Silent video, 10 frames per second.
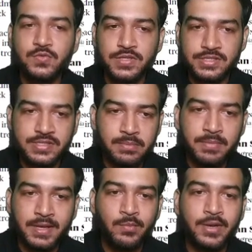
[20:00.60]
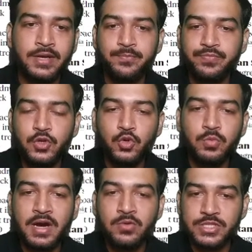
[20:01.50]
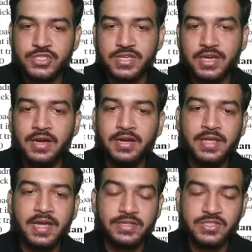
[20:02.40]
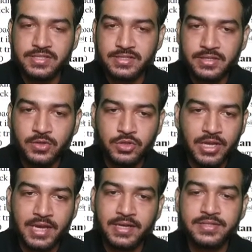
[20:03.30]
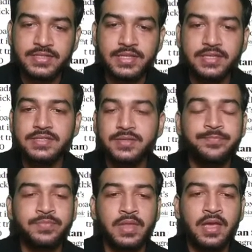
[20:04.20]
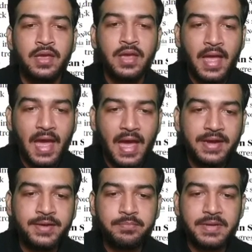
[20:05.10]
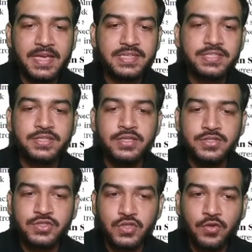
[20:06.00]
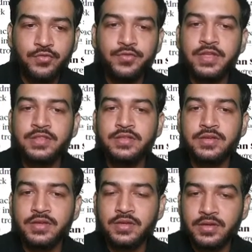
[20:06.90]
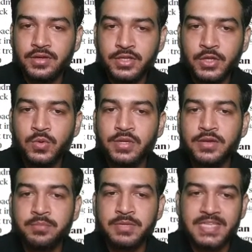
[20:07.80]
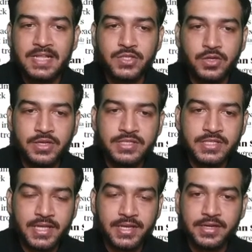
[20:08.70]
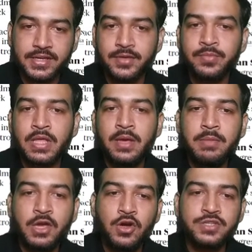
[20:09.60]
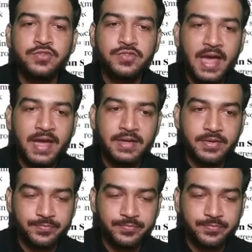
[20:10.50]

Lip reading: was a simple event. Cuba, which is a country adjacent to United States, had placed Soviet nuclear missiles on its territory. Because of that,